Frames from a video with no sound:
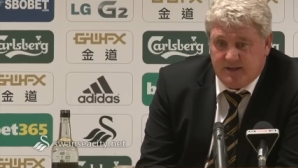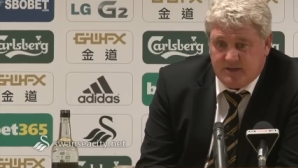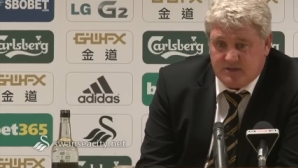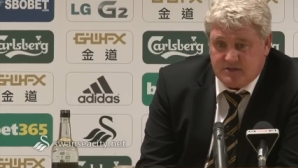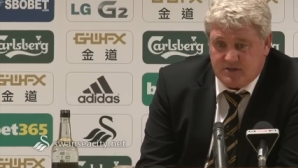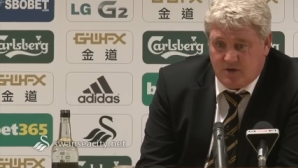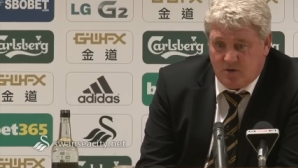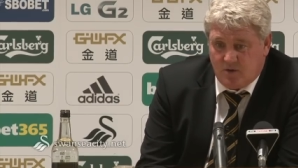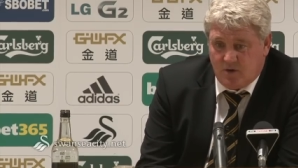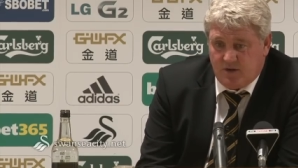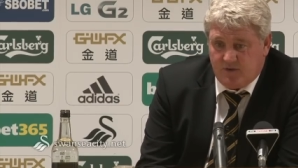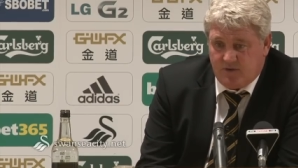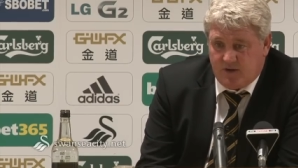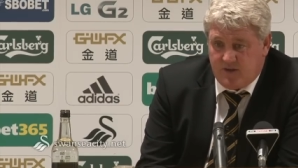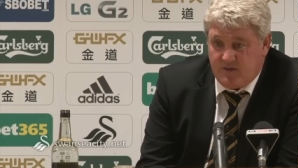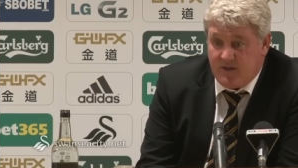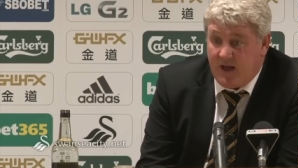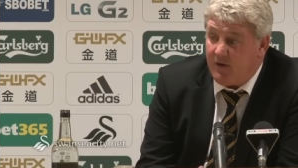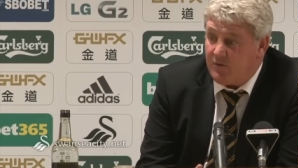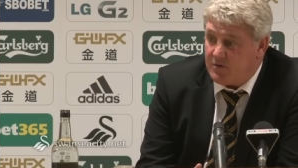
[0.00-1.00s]
So um,
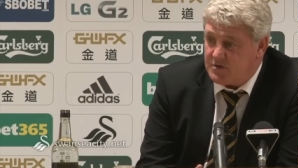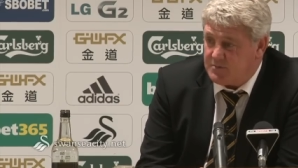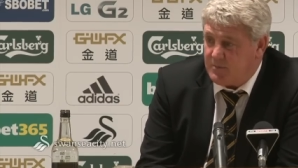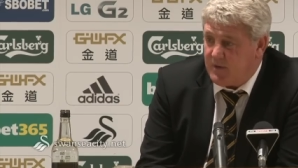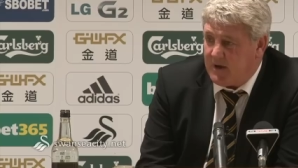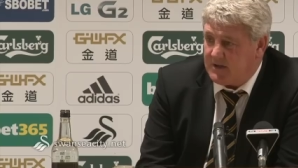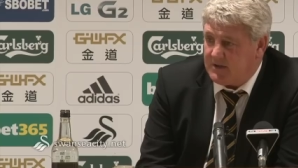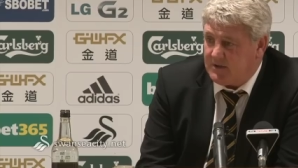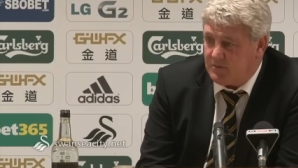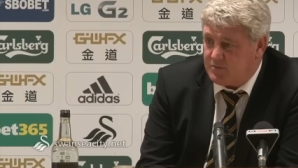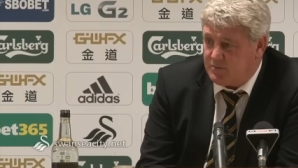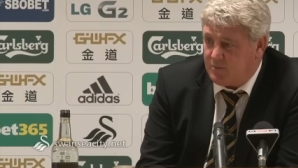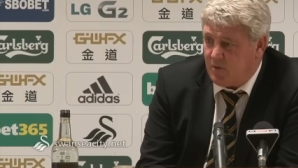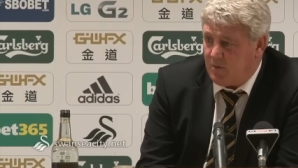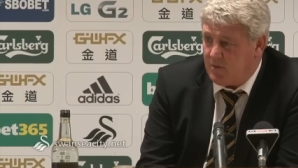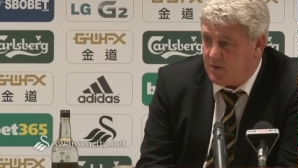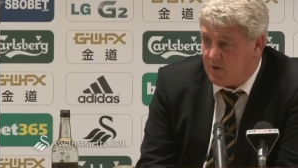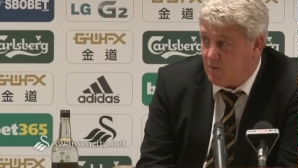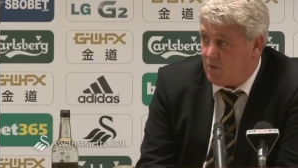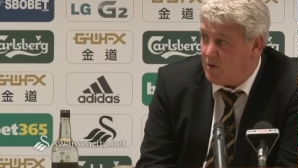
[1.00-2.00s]
in that respect, it was
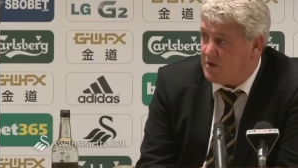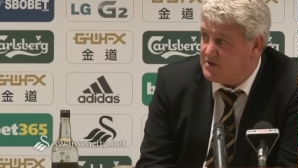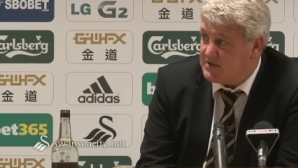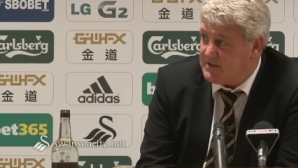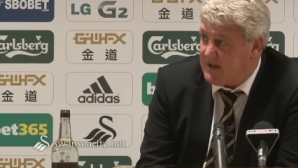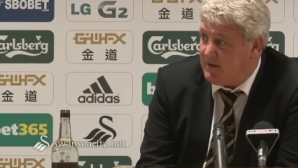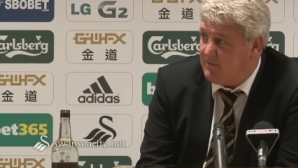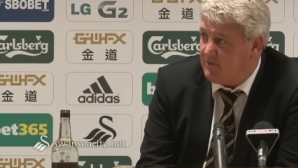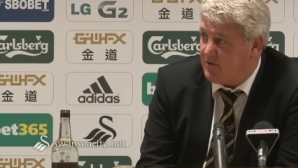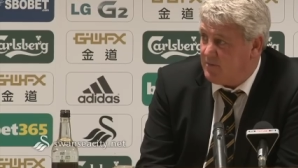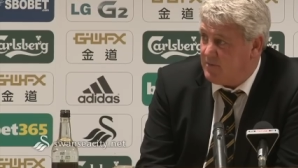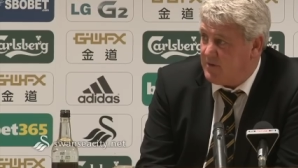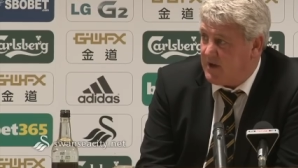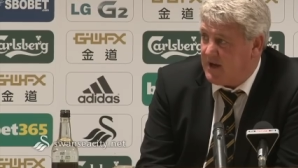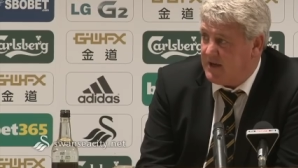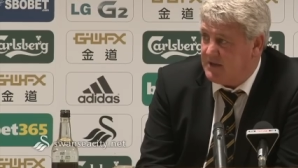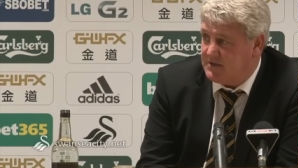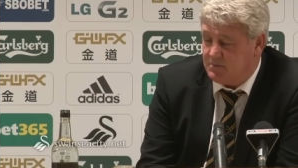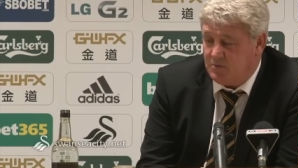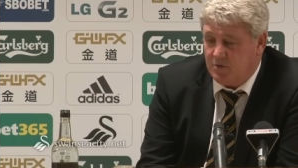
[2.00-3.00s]
probably the worst time for him to
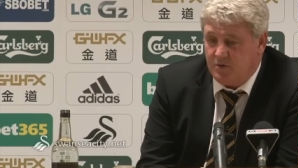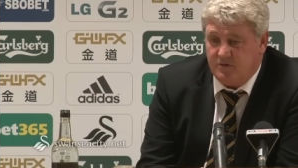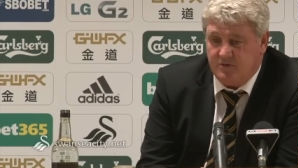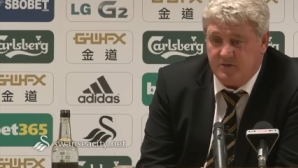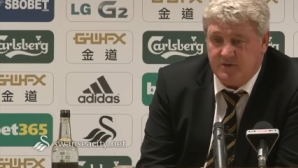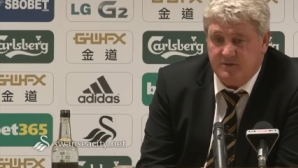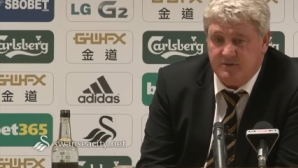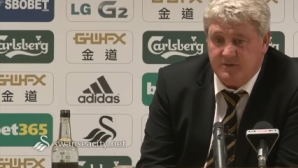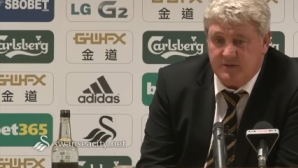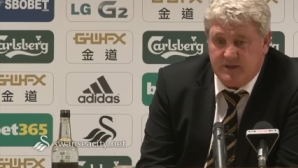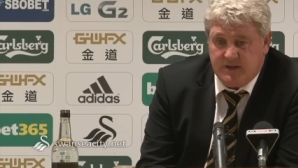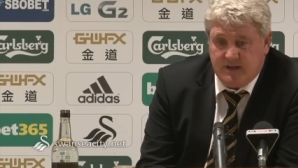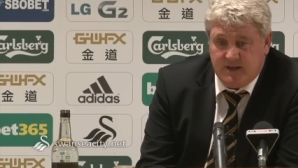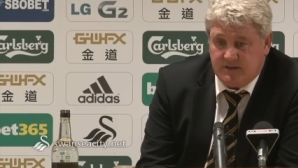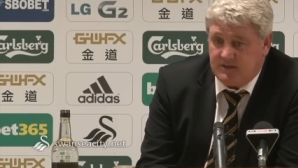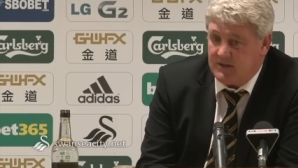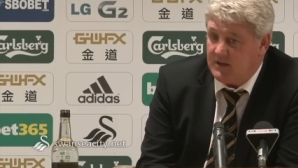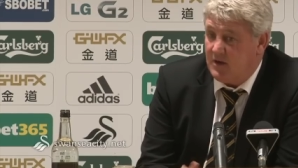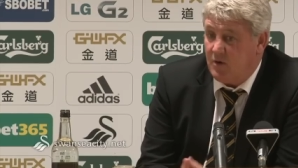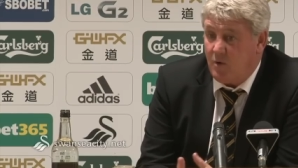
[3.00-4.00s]
get his move, and
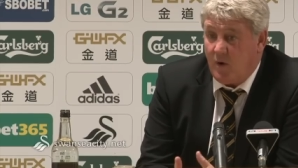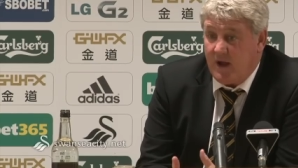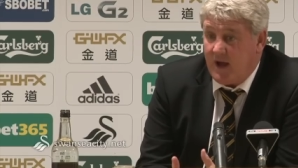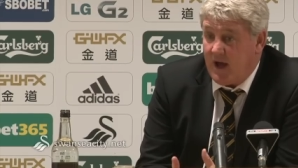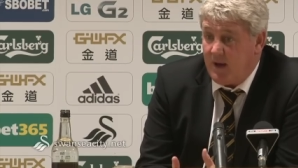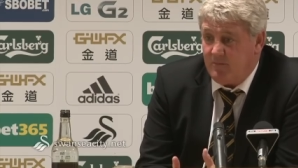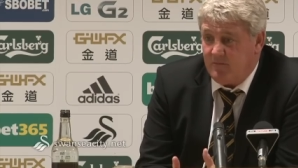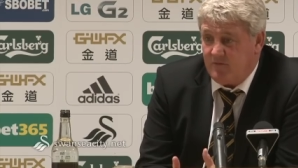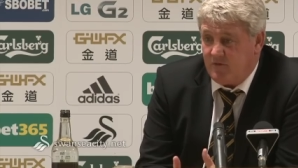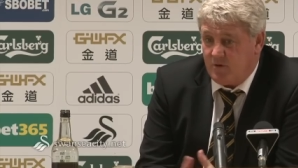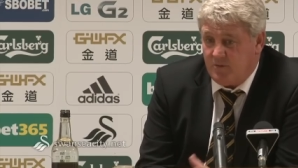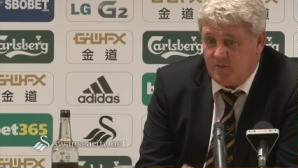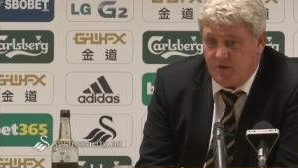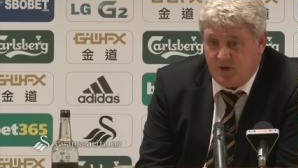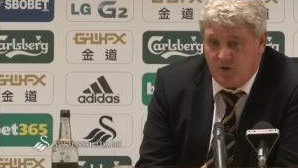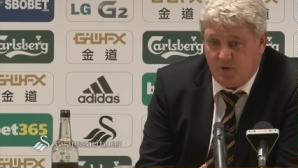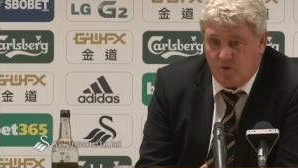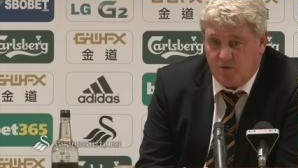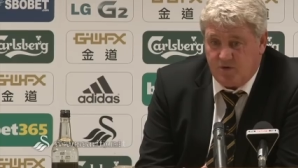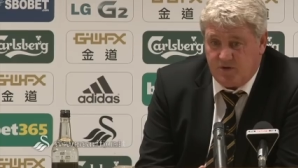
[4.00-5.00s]
it didn't quite happen for him in
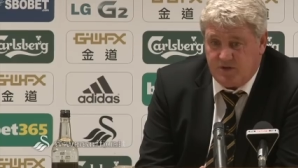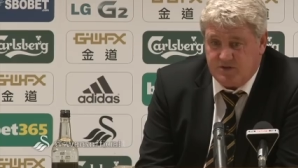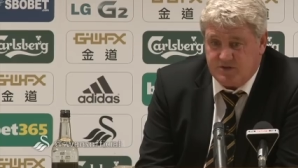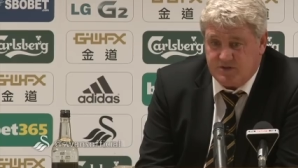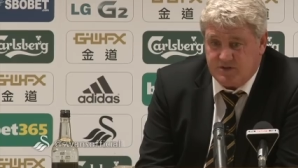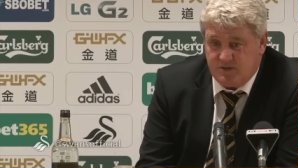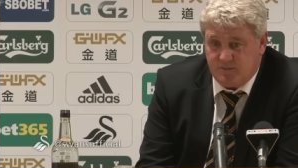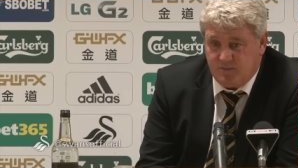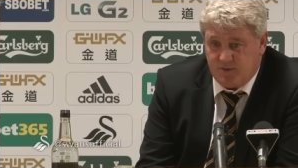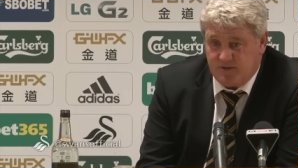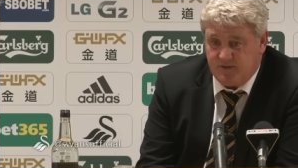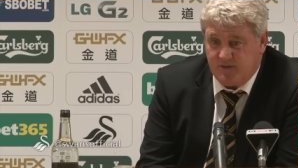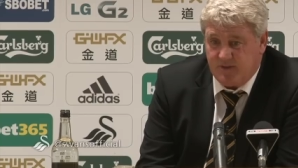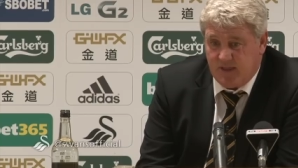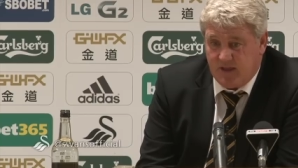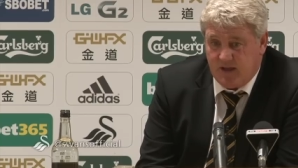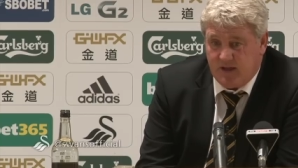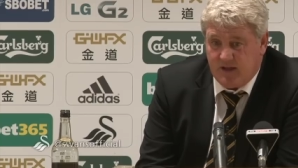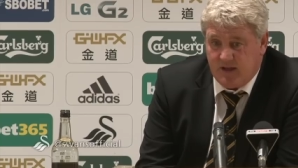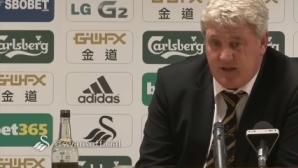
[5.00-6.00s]
the northeast. But
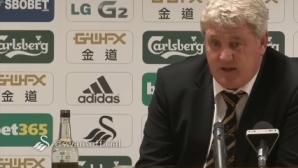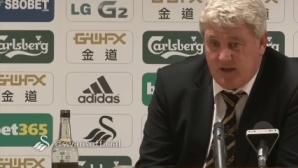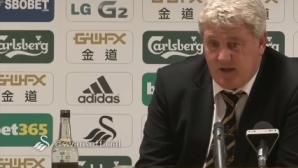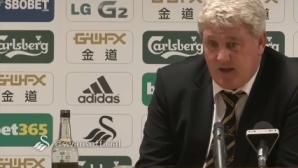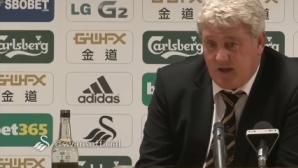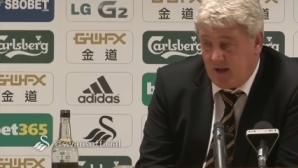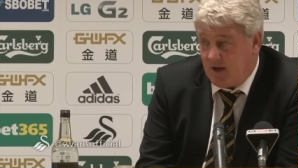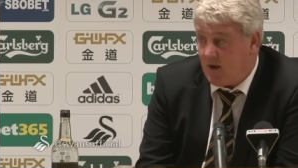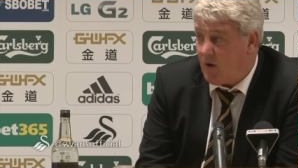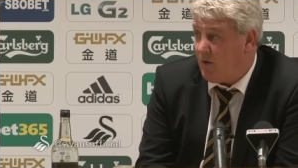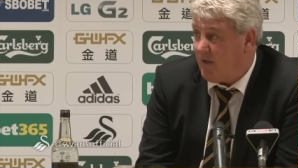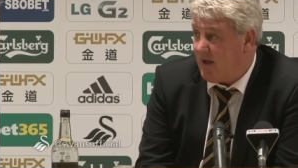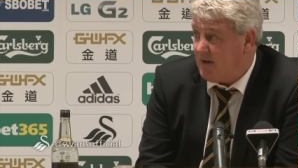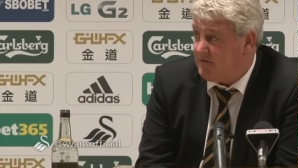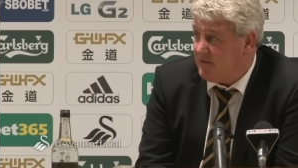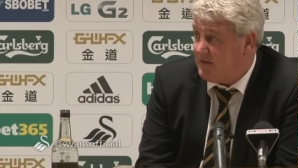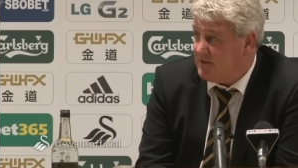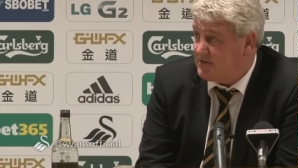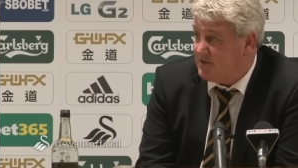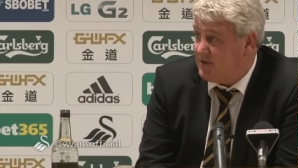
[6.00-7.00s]
I know how that
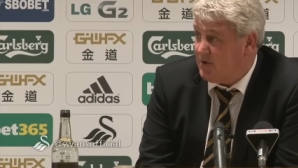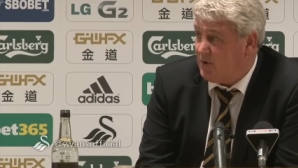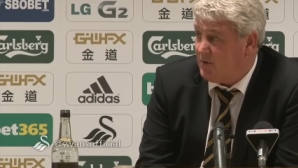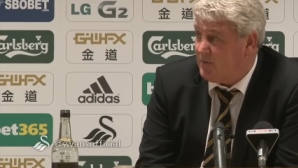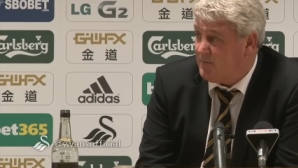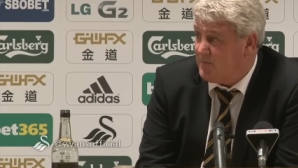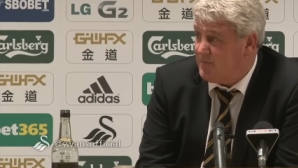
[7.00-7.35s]
feels and all.